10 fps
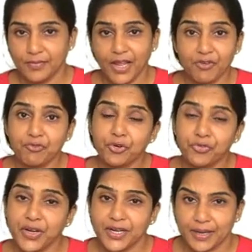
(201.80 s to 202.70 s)
Therefore,
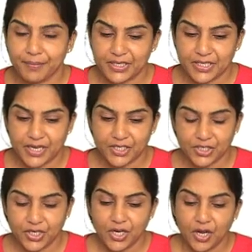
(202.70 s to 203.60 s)
we debit
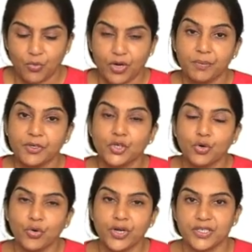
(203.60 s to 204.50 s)
cash. What about the
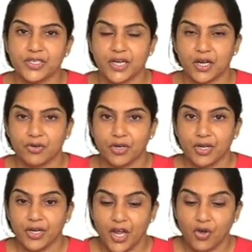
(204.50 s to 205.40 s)
owner's account?
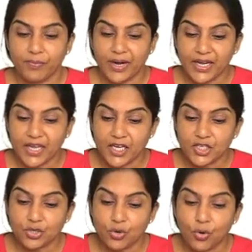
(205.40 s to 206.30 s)
Now, money
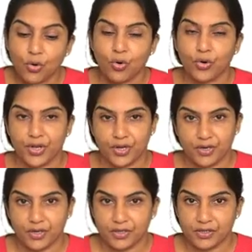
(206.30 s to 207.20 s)
is owed
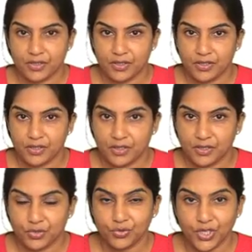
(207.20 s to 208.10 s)

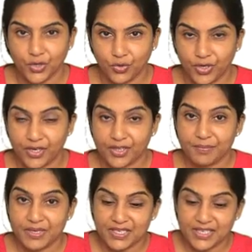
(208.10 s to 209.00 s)
to the owner. The
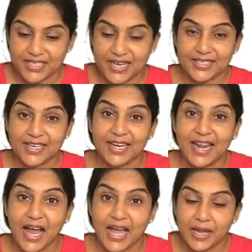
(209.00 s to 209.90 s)
business has a
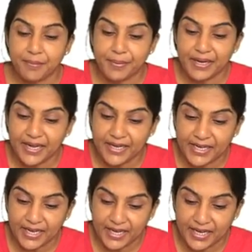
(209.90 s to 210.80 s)

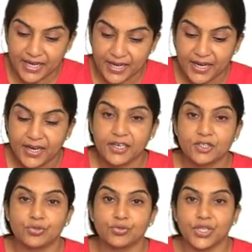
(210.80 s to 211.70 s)
liability
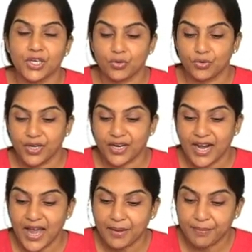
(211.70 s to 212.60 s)
to the owner.
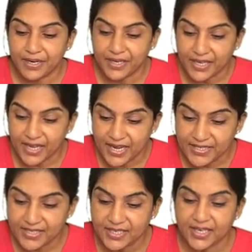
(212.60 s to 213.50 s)
Liability
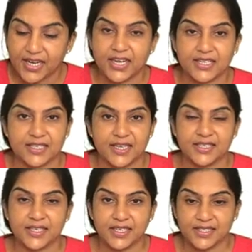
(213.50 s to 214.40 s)
has increased.
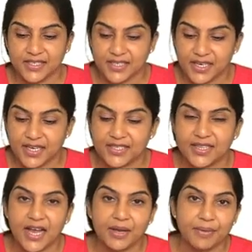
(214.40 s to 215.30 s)
Asset has increased.
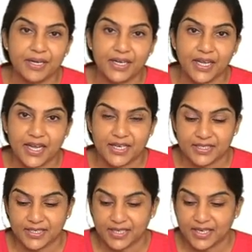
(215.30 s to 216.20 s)
Liability has
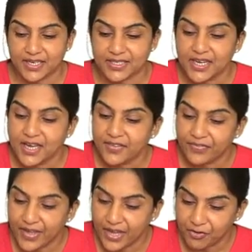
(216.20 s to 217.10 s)
increased.
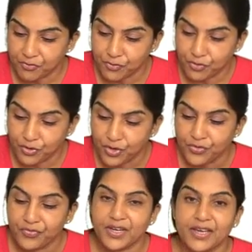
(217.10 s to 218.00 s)
Therefore,
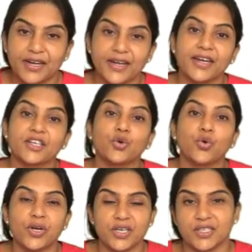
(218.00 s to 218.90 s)
we credit
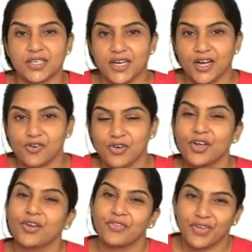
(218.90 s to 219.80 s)
owner's account.
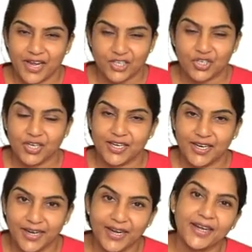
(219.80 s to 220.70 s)
We actually
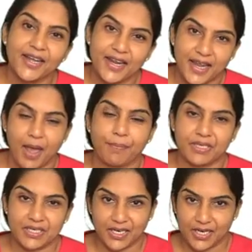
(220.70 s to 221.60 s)
credit
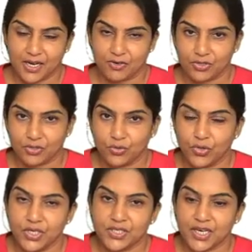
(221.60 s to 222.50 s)
capital account.
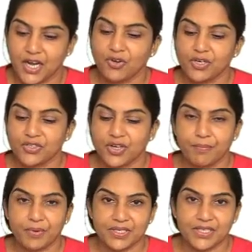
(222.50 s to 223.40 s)
Owner's account is
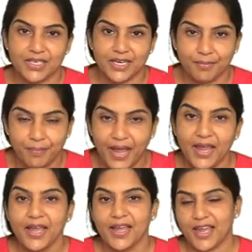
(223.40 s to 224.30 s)
represented by
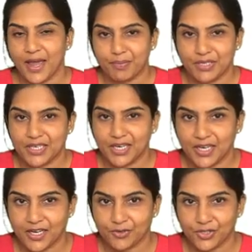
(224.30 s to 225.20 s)
capital
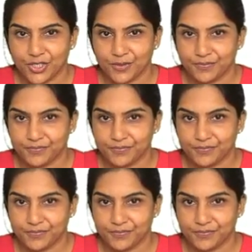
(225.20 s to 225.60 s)
account.